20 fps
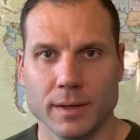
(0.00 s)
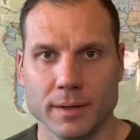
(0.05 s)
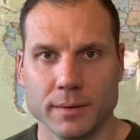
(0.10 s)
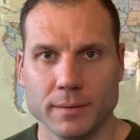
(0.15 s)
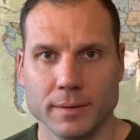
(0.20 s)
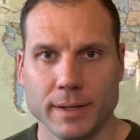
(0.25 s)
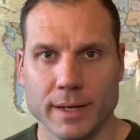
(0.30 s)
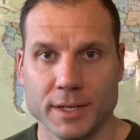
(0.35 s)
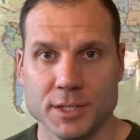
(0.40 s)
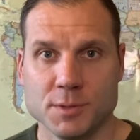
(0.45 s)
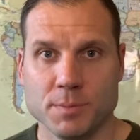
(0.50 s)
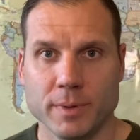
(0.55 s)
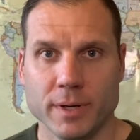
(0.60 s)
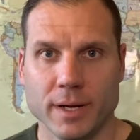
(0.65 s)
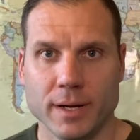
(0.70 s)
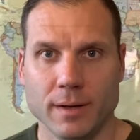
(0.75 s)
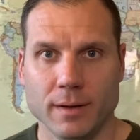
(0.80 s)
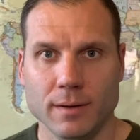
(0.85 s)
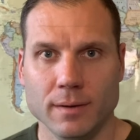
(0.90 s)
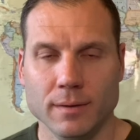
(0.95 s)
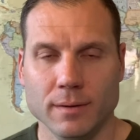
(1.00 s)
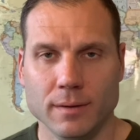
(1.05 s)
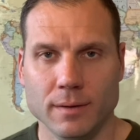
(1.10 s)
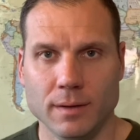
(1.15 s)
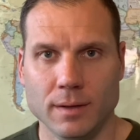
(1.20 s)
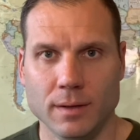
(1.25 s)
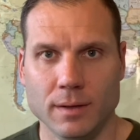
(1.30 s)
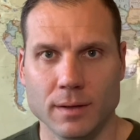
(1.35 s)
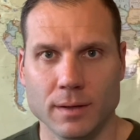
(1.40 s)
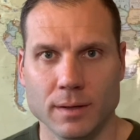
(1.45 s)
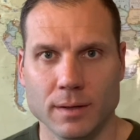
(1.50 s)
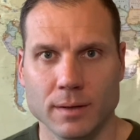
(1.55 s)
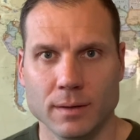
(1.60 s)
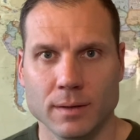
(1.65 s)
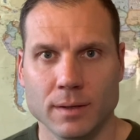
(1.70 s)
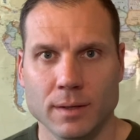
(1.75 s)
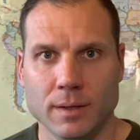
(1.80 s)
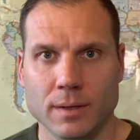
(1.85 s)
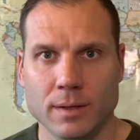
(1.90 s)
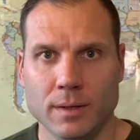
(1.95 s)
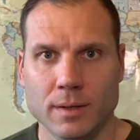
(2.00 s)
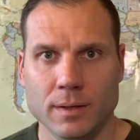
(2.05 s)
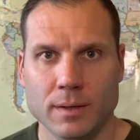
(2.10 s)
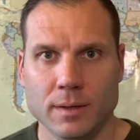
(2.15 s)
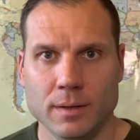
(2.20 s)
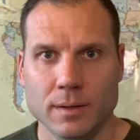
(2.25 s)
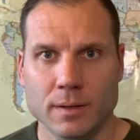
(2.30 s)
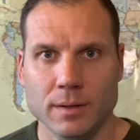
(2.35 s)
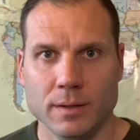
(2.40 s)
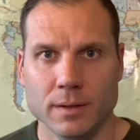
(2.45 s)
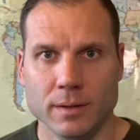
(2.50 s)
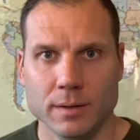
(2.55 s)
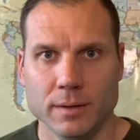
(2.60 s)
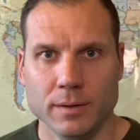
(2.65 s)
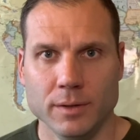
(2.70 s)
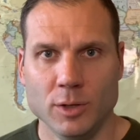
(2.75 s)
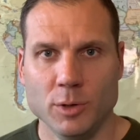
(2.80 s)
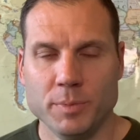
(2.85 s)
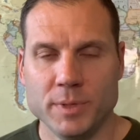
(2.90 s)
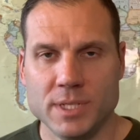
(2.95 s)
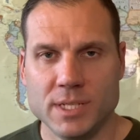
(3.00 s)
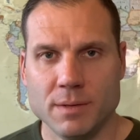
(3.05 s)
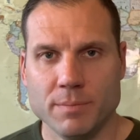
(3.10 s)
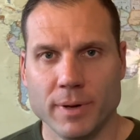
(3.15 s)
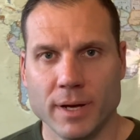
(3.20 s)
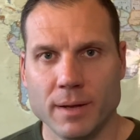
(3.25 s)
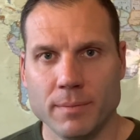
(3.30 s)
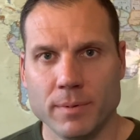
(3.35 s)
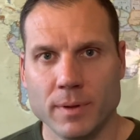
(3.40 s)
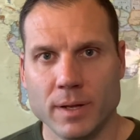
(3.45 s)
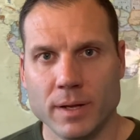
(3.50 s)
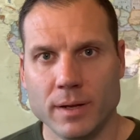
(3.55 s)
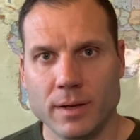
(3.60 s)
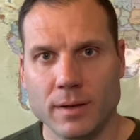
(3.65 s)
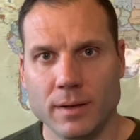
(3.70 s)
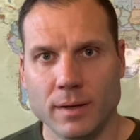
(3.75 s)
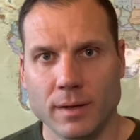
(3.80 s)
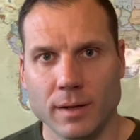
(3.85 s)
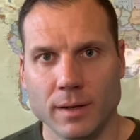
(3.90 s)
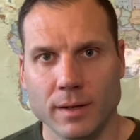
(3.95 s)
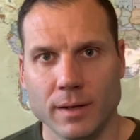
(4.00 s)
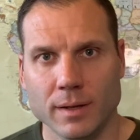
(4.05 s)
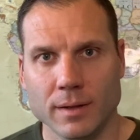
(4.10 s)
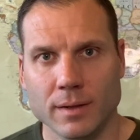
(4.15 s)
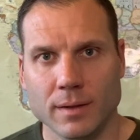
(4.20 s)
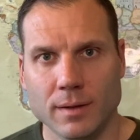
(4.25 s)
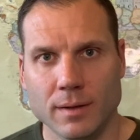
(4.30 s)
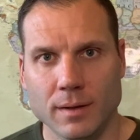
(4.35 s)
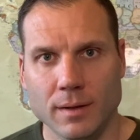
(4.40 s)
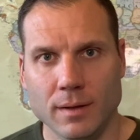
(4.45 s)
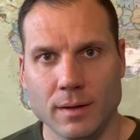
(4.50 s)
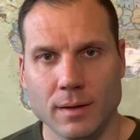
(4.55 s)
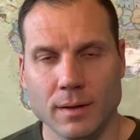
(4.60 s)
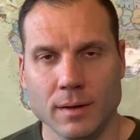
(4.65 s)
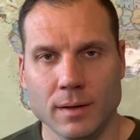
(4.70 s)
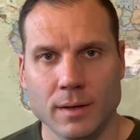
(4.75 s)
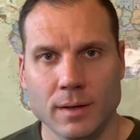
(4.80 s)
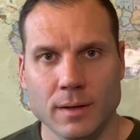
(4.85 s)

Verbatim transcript: expedite the, uh, the UPT pipeline and get the